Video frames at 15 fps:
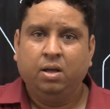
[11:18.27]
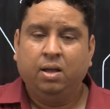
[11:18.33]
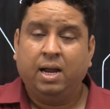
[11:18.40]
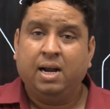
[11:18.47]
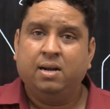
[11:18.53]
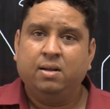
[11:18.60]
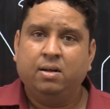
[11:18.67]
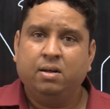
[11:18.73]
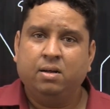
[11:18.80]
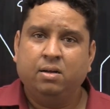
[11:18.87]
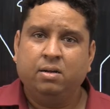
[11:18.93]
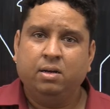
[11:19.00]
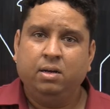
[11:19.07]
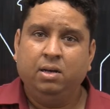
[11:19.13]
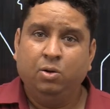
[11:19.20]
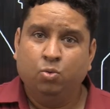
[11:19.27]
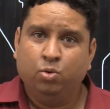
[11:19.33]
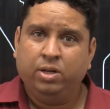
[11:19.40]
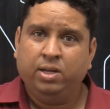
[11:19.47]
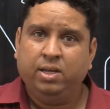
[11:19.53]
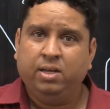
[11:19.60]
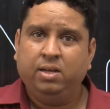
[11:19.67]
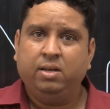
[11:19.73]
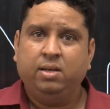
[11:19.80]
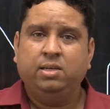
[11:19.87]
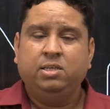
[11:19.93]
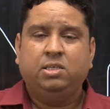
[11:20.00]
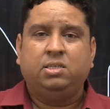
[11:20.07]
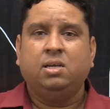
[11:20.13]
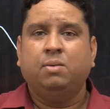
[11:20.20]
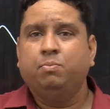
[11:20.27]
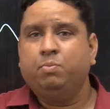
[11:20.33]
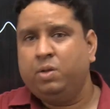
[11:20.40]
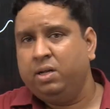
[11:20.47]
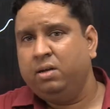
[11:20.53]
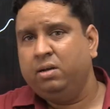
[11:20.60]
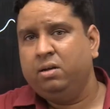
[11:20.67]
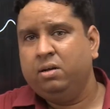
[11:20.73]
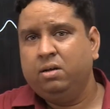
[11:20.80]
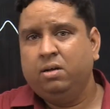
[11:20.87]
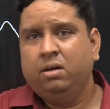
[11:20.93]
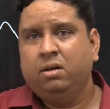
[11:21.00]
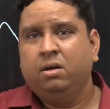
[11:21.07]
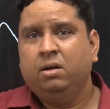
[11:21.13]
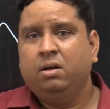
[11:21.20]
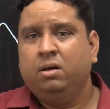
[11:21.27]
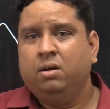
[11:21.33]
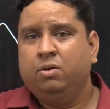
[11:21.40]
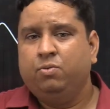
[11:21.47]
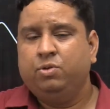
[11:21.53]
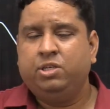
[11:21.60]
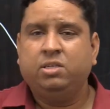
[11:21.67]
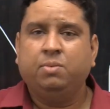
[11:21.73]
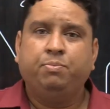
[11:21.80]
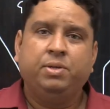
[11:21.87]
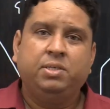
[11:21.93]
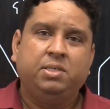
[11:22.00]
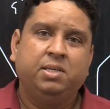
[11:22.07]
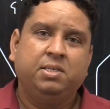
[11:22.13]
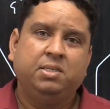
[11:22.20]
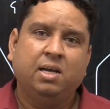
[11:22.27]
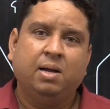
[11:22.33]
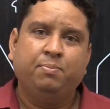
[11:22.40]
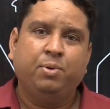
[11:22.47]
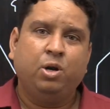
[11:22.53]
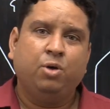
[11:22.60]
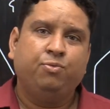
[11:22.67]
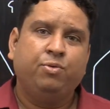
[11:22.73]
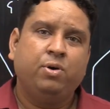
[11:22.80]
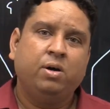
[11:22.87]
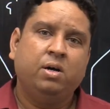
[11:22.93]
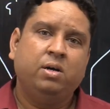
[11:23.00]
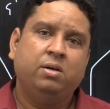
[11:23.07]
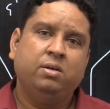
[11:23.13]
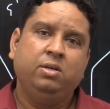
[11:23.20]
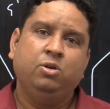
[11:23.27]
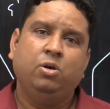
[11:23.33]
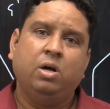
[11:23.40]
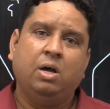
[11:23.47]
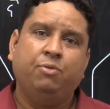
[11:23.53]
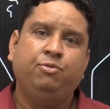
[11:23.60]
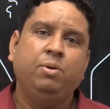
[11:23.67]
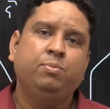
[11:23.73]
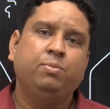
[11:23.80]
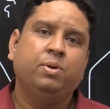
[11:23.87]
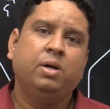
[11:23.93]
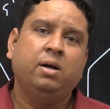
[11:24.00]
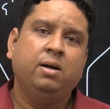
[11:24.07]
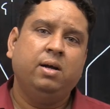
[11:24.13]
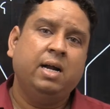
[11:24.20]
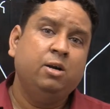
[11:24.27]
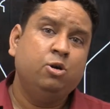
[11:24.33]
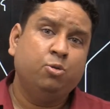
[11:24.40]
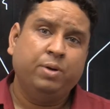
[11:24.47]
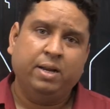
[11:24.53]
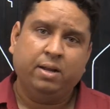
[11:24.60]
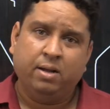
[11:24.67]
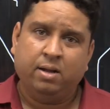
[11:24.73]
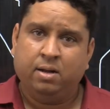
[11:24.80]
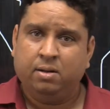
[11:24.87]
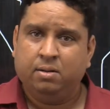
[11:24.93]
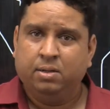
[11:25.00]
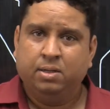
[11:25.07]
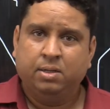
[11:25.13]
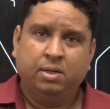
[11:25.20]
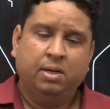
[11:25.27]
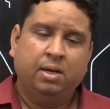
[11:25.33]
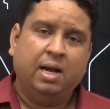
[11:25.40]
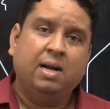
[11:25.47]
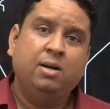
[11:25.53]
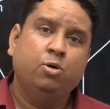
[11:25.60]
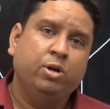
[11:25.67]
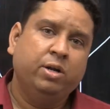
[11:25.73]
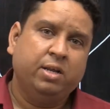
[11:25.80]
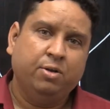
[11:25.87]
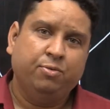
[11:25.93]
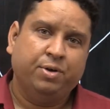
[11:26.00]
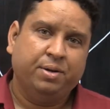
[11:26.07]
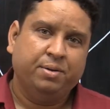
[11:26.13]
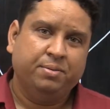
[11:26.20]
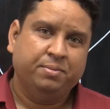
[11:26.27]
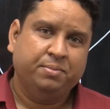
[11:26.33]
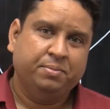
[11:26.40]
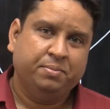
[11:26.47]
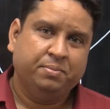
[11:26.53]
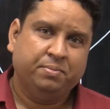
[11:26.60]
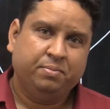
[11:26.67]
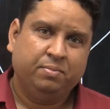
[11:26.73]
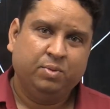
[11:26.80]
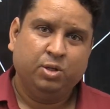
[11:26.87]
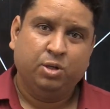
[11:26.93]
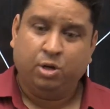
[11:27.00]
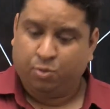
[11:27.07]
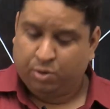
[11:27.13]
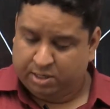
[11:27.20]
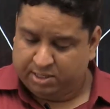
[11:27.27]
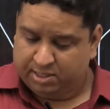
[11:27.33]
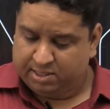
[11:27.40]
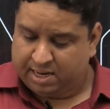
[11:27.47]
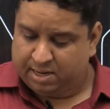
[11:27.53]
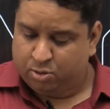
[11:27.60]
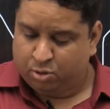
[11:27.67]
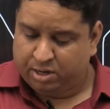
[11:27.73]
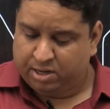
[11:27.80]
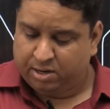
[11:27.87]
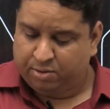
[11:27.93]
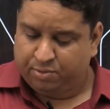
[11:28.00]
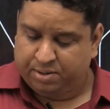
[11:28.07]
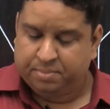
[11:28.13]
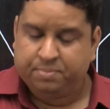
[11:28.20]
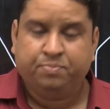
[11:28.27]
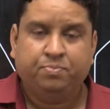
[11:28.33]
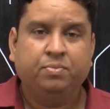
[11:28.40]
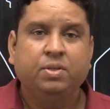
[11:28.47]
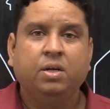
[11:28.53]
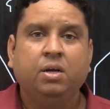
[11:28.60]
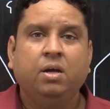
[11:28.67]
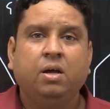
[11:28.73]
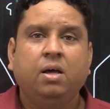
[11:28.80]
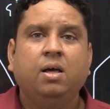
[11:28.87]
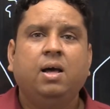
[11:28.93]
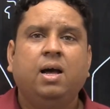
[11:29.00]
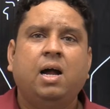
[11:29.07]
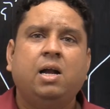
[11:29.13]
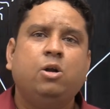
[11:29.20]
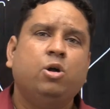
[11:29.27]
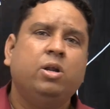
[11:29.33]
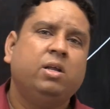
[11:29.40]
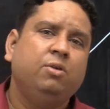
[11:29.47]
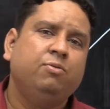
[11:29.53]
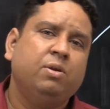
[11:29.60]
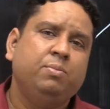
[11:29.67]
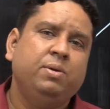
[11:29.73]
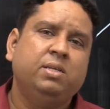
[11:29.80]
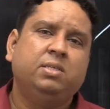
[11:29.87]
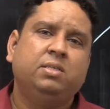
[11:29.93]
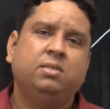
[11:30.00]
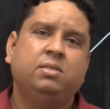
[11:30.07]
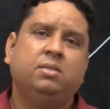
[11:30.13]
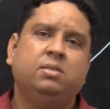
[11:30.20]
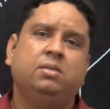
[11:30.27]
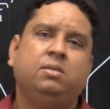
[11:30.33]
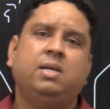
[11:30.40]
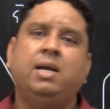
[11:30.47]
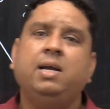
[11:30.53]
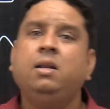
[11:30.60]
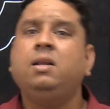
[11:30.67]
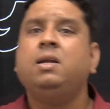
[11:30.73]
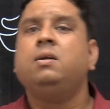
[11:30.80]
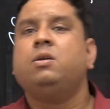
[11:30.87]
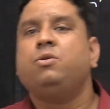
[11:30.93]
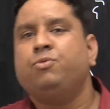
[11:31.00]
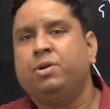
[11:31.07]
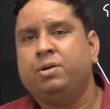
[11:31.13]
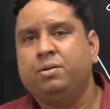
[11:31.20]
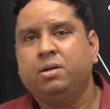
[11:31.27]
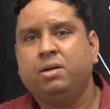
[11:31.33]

And Luni is something which is the best example of a endoric river. Now, what is this endoric river? Endoric river means the inland river.